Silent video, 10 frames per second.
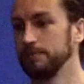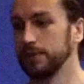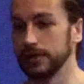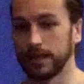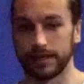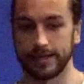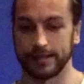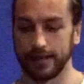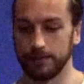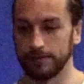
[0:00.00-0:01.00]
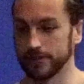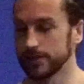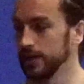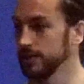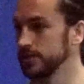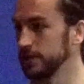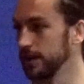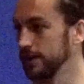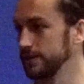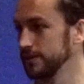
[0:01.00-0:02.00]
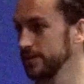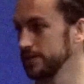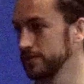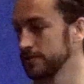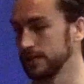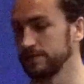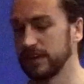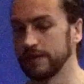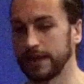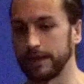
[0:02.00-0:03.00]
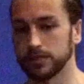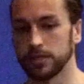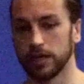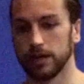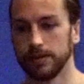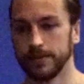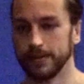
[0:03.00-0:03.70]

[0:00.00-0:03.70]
But like we've discussed, you know, there's 5 games to go.